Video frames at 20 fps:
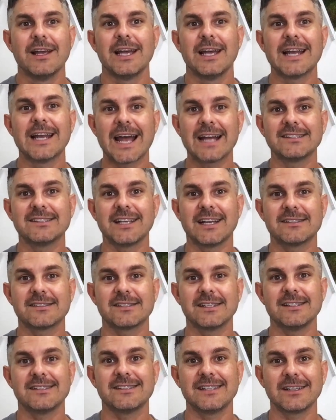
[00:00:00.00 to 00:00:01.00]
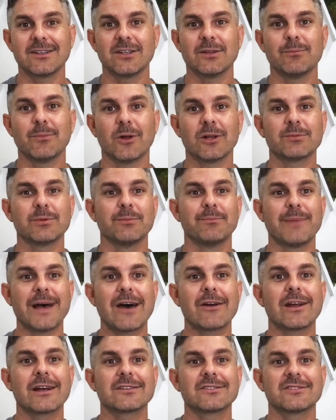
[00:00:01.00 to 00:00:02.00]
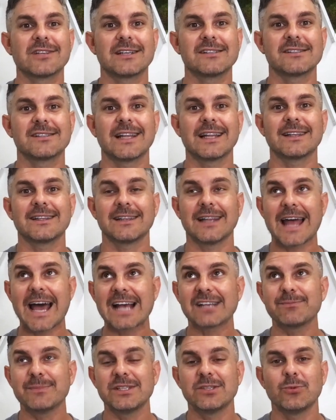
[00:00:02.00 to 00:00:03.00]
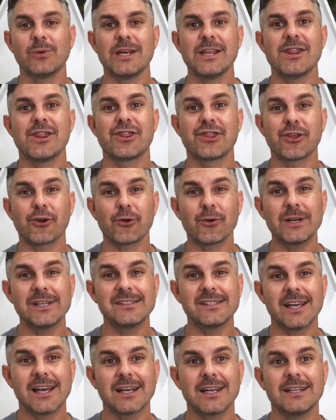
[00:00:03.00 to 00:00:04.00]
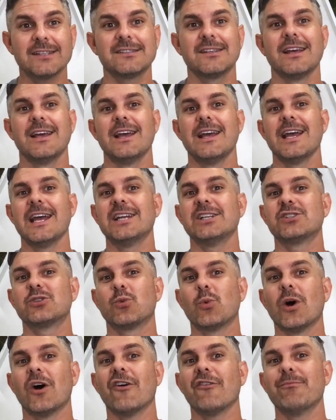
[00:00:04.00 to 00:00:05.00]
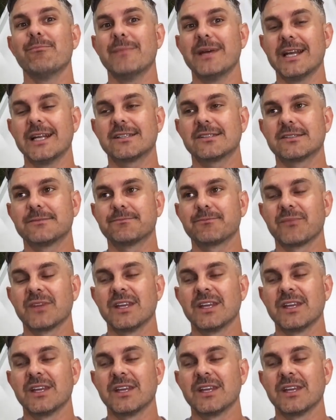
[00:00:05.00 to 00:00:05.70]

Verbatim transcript: and high intensity single and multiple bout exercises that last between 30 seconds and 12 minutes.